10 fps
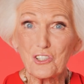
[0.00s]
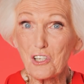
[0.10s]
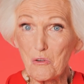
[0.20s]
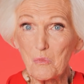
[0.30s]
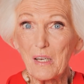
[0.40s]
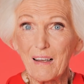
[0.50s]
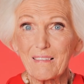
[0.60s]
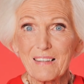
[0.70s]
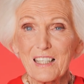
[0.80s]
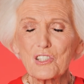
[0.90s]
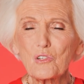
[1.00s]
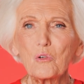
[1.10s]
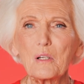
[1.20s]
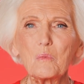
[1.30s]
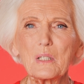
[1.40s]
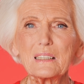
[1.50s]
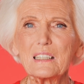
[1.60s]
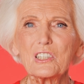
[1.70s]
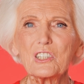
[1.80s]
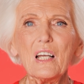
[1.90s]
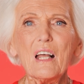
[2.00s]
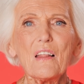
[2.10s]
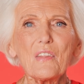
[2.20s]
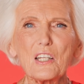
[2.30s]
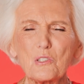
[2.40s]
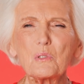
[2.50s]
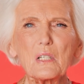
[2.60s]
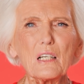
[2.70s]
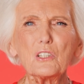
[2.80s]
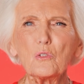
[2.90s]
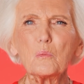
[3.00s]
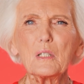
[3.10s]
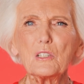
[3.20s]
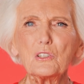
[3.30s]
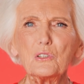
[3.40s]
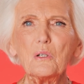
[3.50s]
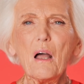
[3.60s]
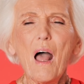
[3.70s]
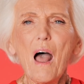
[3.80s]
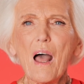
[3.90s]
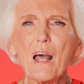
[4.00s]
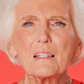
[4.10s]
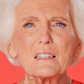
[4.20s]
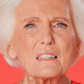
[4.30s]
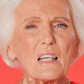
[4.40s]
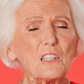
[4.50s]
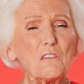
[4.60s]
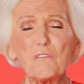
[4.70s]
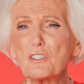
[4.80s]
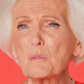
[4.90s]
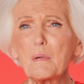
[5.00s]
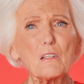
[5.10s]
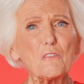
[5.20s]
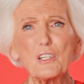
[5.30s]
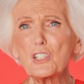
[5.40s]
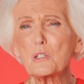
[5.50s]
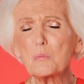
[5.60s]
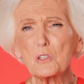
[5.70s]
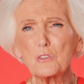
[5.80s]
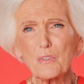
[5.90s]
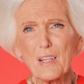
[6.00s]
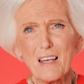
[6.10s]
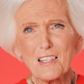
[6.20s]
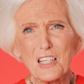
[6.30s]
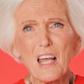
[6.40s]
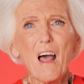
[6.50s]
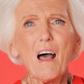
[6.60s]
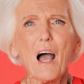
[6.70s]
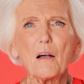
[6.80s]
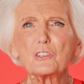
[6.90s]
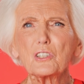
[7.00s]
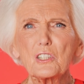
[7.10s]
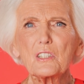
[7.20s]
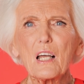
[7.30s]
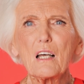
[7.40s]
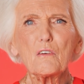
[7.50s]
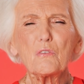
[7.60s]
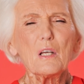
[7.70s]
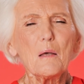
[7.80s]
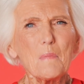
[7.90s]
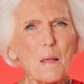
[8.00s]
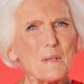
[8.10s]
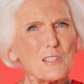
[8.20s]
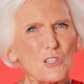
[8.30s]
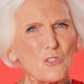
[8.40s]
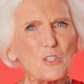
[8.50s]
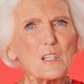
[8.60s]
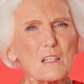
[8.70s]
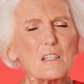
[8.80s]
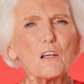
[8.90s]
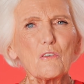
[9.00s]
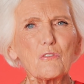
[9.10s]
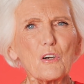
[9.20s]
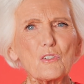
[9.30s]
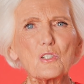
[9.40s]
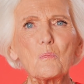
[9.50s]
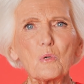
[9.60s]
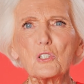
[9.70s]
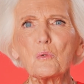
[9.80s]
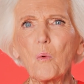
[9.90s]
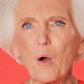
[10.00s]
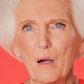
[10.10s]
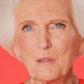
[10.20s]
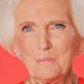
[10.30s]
and don't we like things all in one dish? That's what I normally do, and I don't fuss about the vegetables for that. I'll just have, maybe as a treat, frozen petit pois.